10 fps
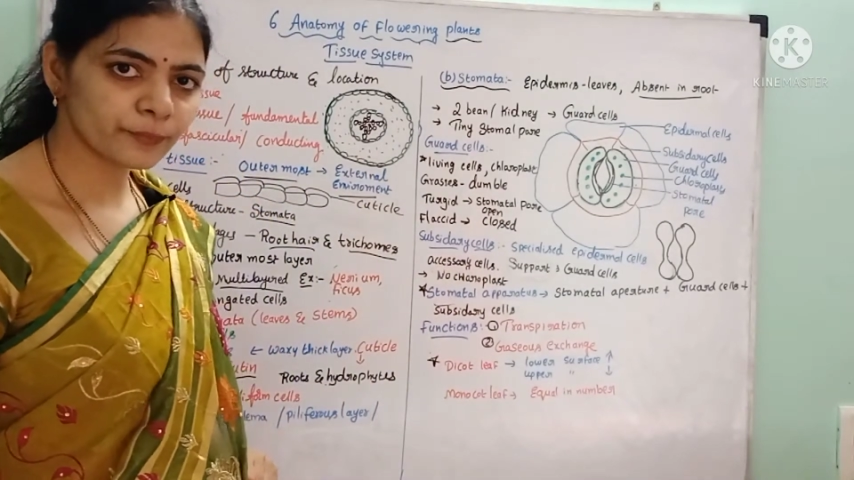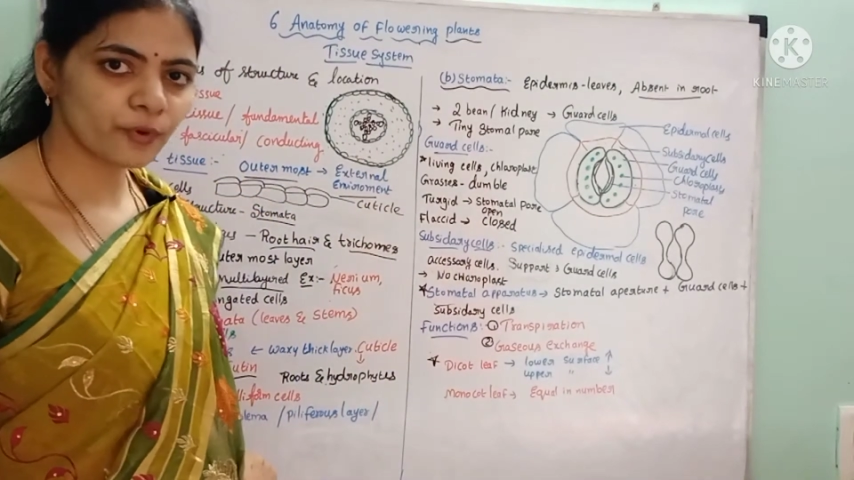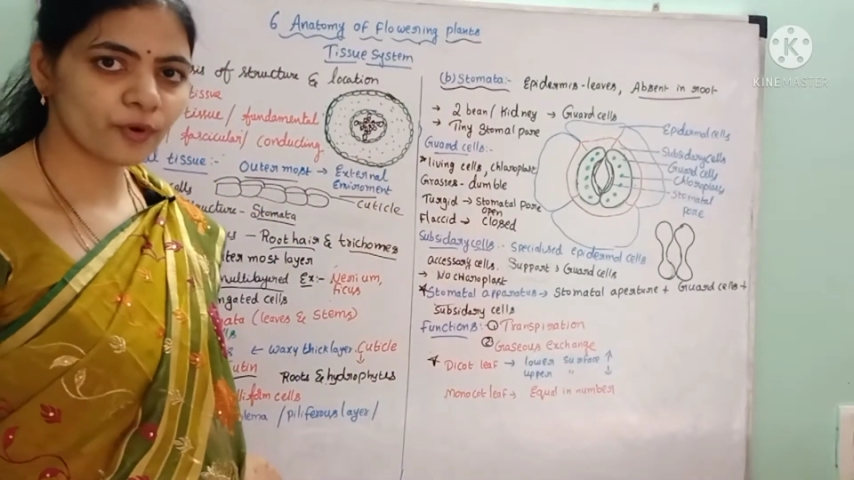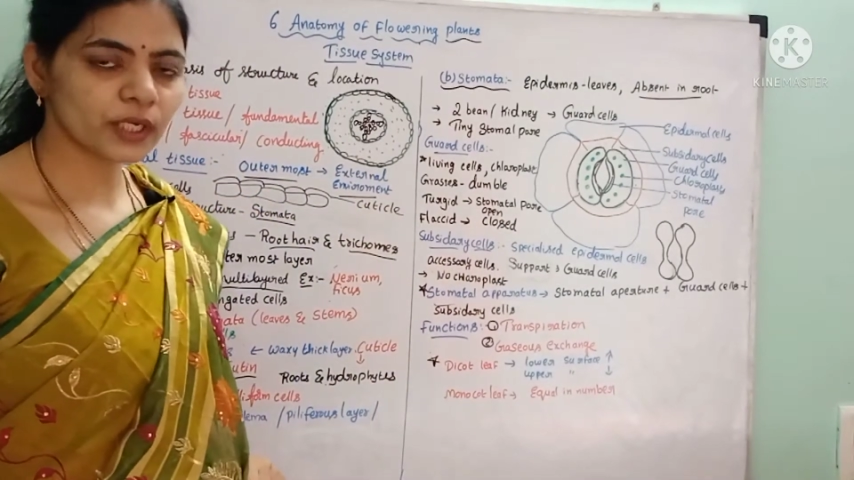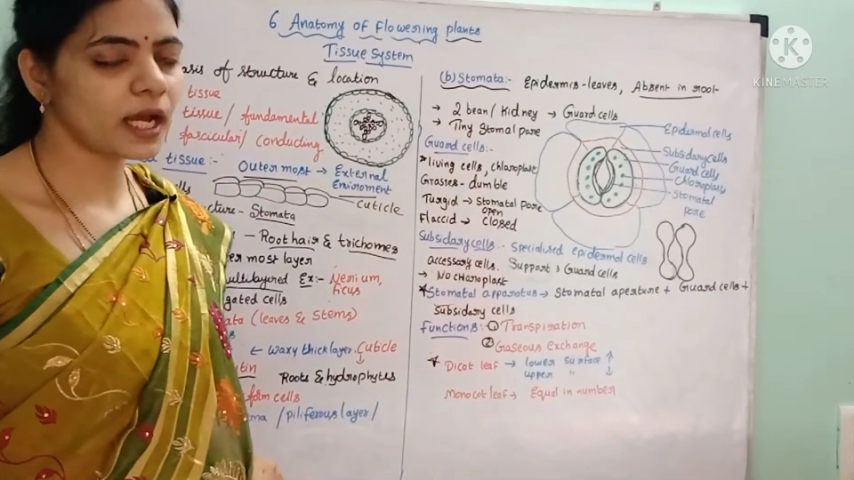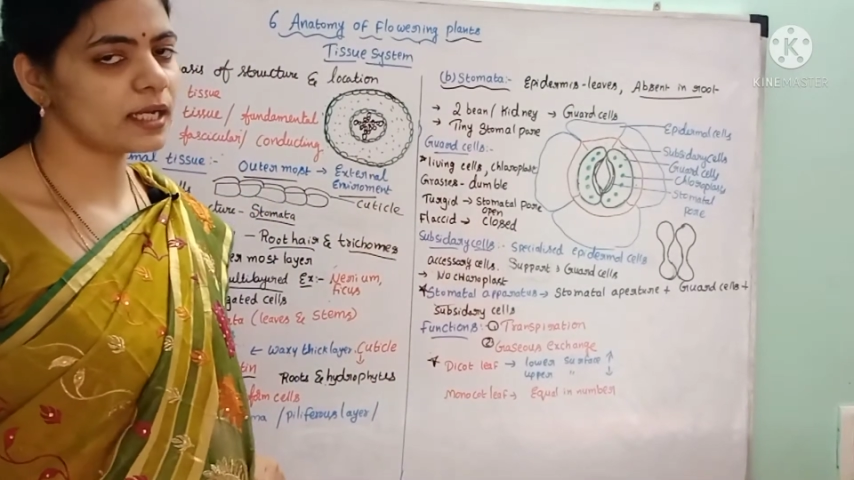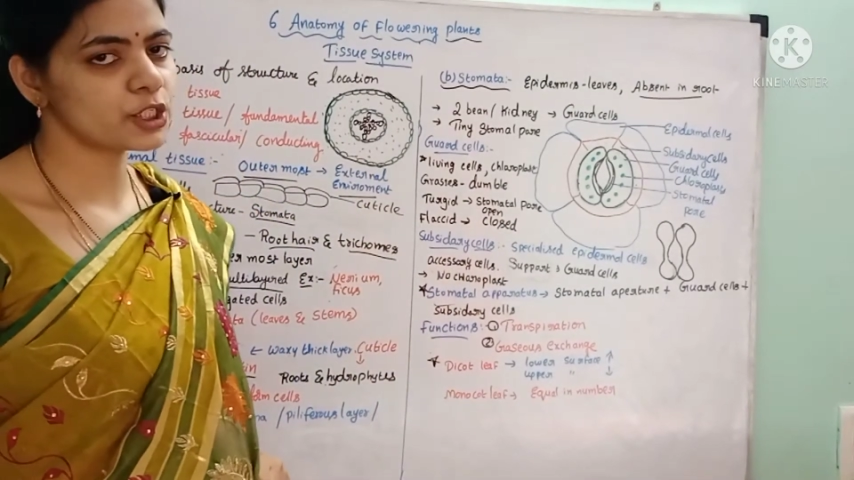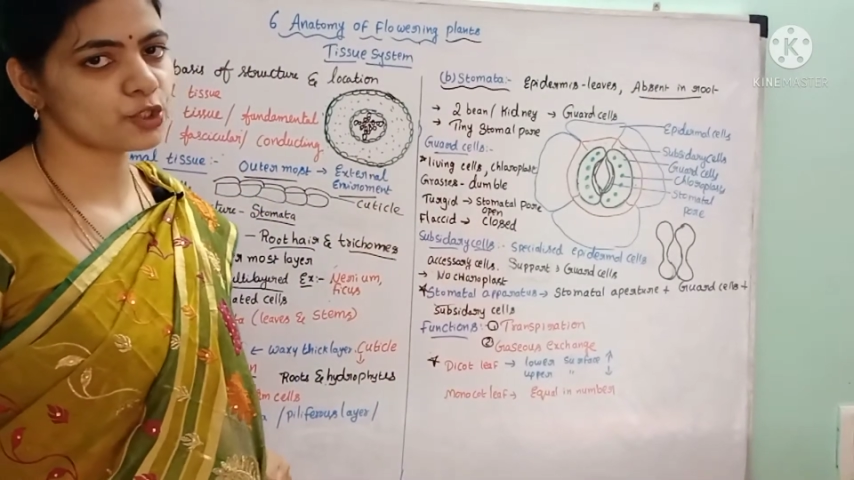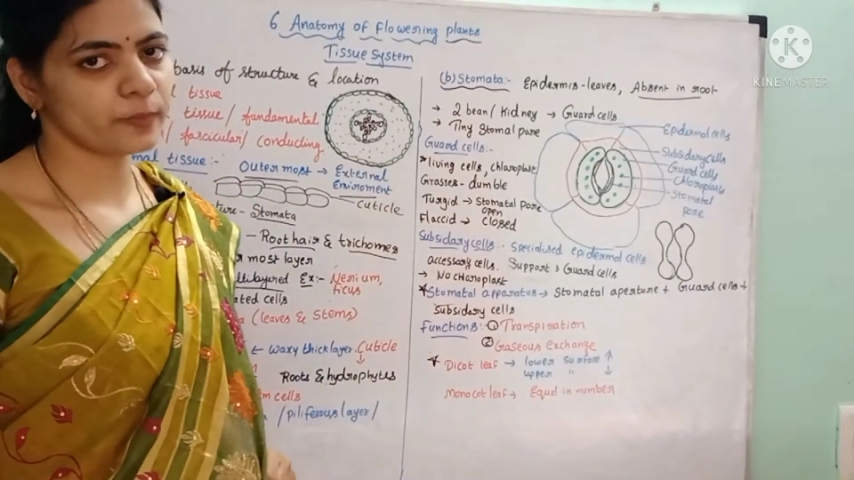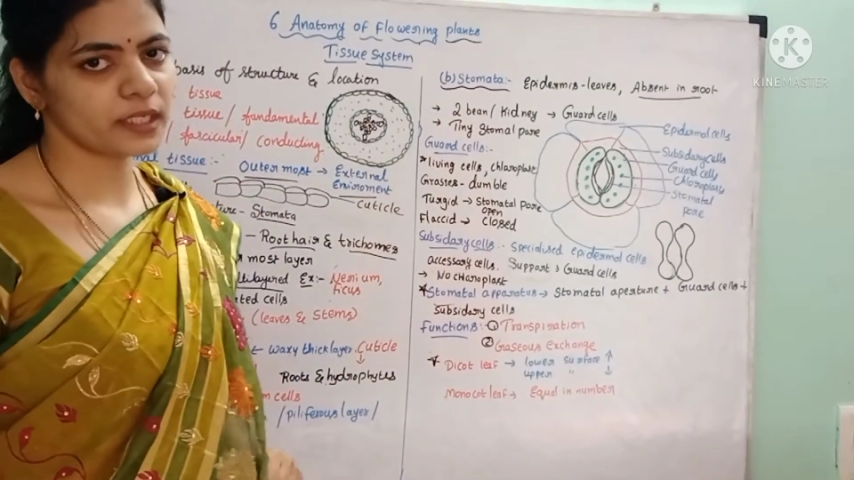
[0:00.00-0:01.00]
pore or
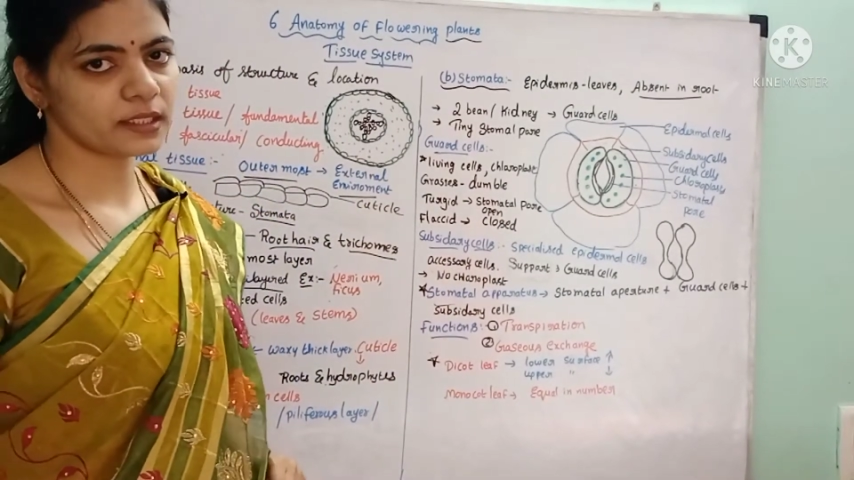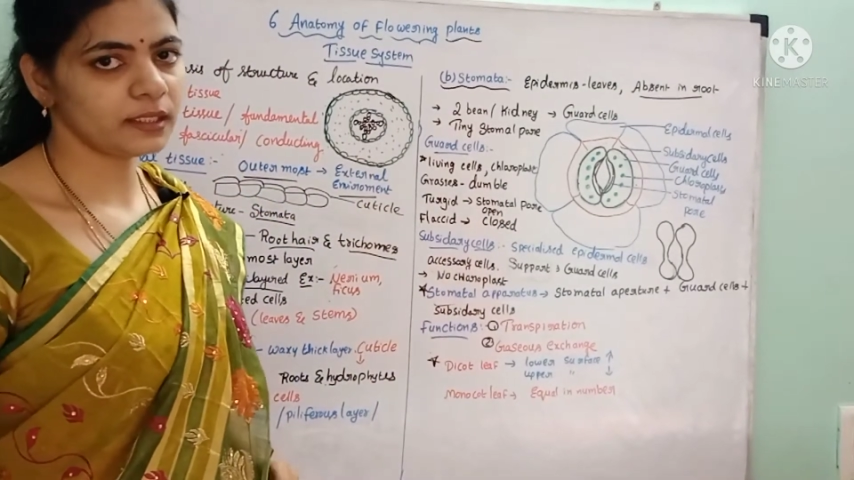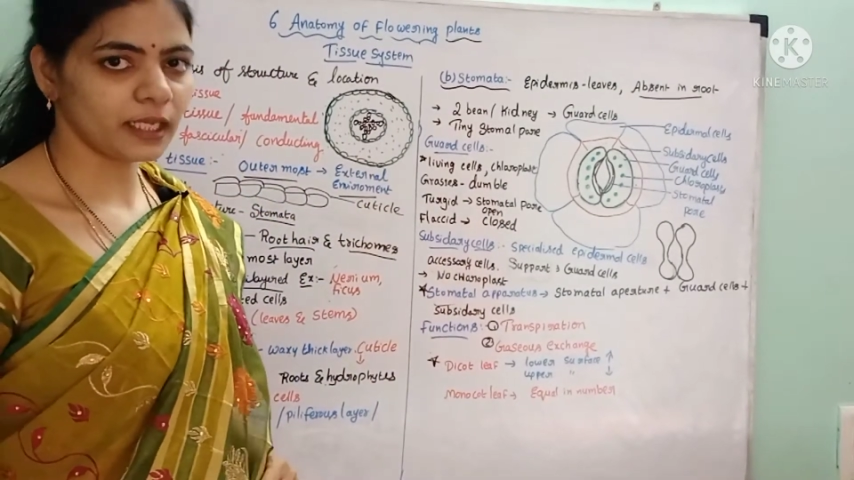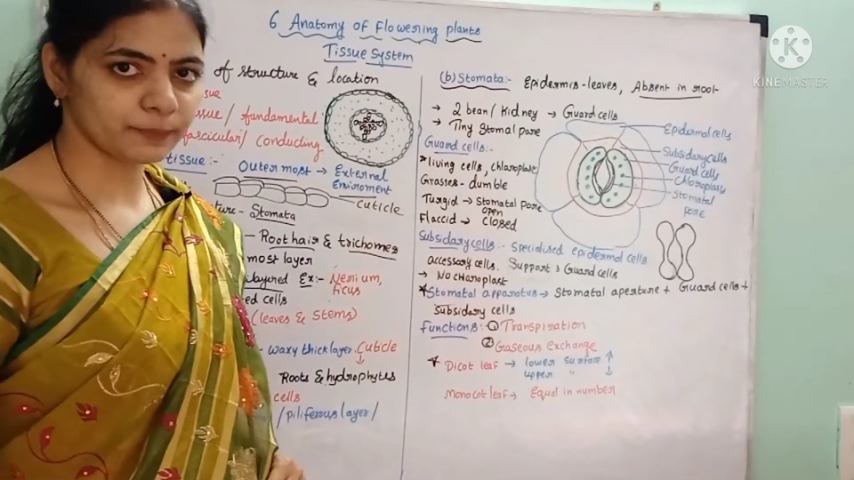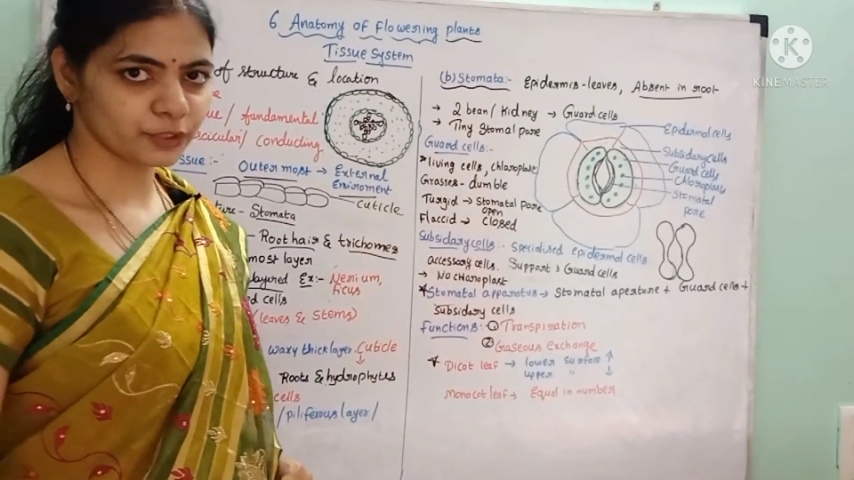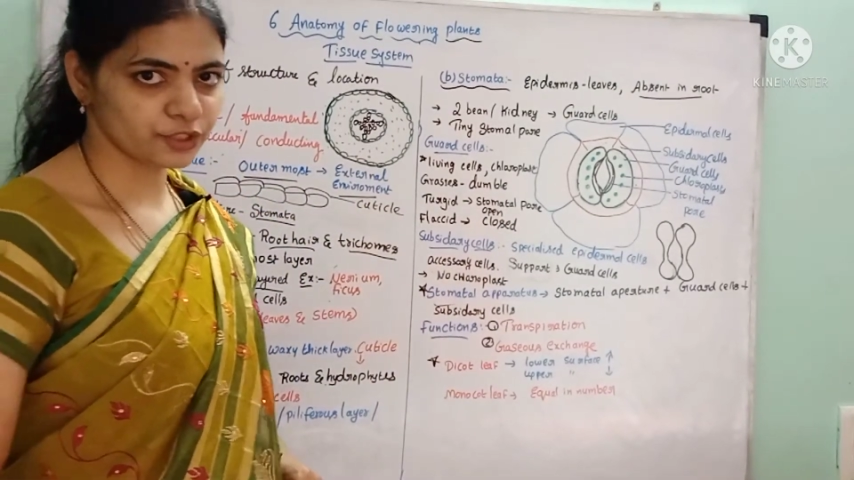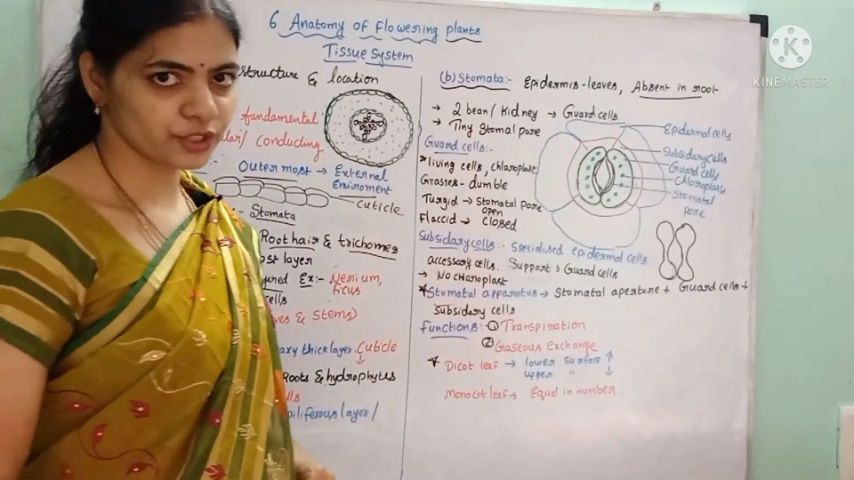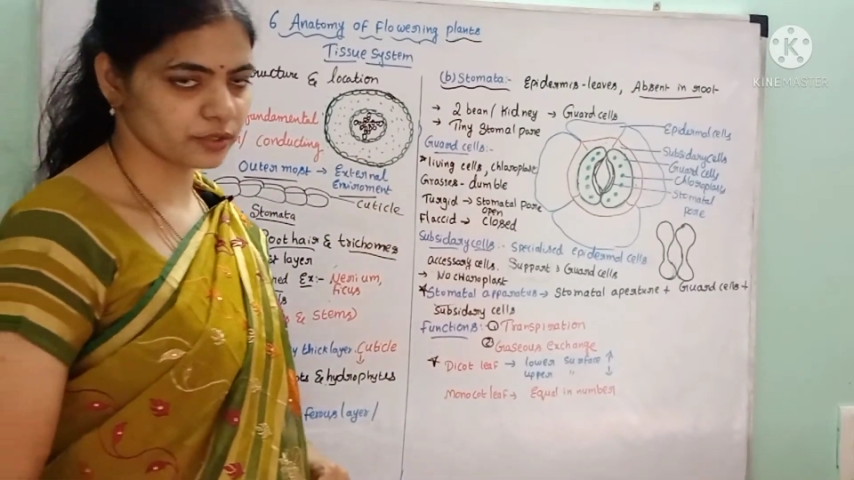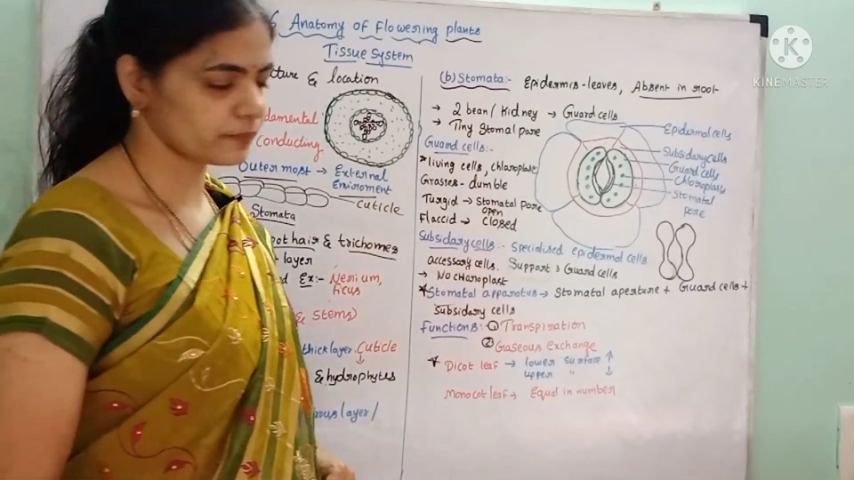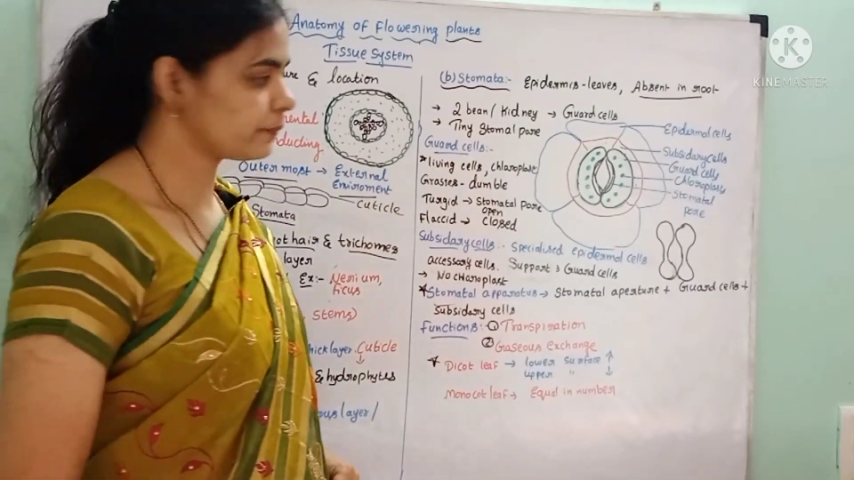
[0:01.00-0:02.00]
stomatal
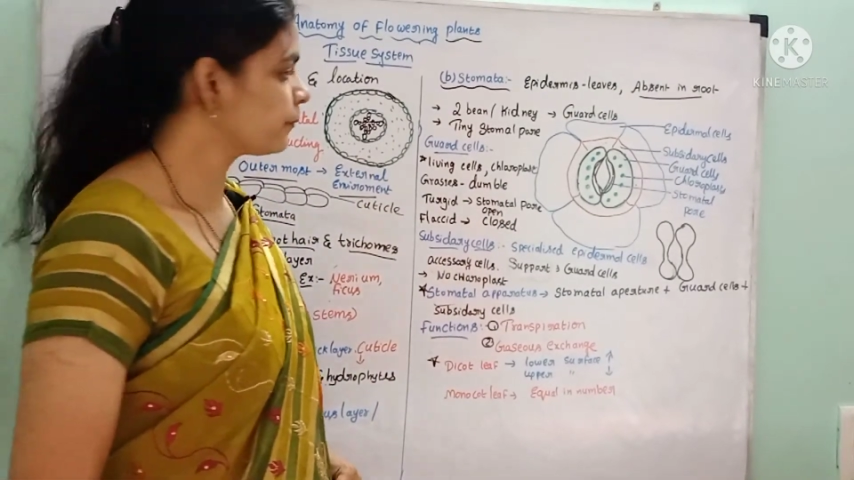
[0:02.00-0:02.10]
aperture.